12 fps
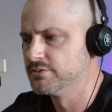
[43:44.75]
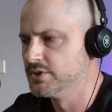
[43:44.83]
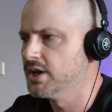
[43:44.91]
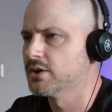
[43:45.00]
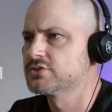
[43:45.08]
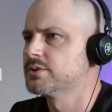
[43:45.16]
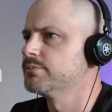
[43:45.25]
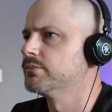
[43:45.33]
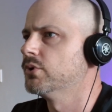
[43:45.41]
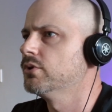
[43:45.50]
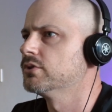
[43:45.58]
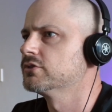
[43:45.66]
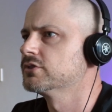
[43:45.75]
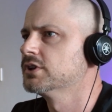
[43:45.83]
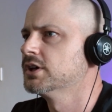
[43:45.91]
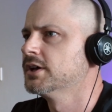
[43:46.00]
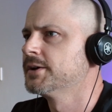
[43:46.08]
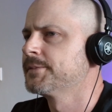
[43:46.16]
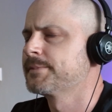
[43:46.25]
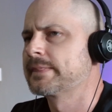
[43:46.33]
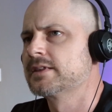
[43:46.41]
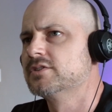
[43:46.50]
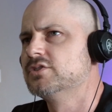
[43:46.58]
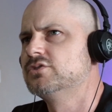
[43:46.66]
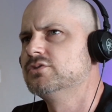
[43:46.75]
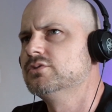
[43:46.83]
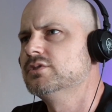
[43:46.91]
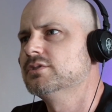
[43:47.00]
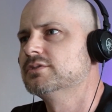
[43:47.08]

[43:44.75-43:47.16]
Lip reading: I was tripping balls. The dude.